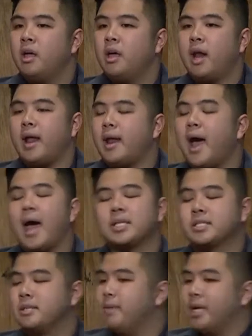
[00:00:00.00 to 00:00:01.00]
And, and I had
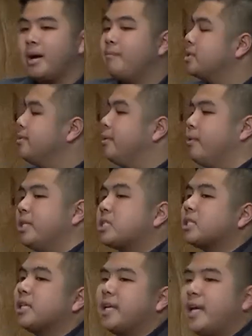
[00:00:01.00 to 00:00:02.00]
somebody come up to me
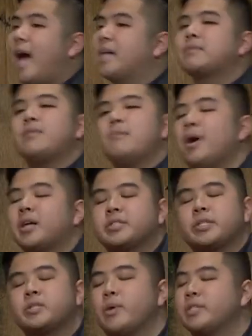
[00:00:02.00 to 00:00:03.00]
recently and ask me about a
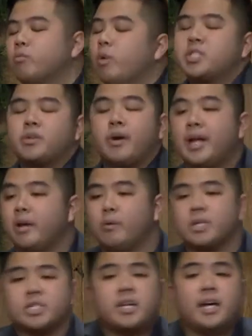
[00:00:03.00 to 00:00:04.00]
situation. What should I,
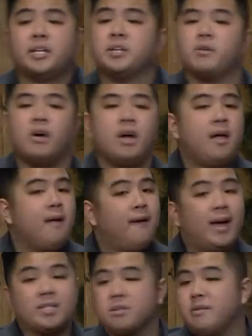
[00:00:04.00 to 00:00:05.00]
what should I do? And I told him,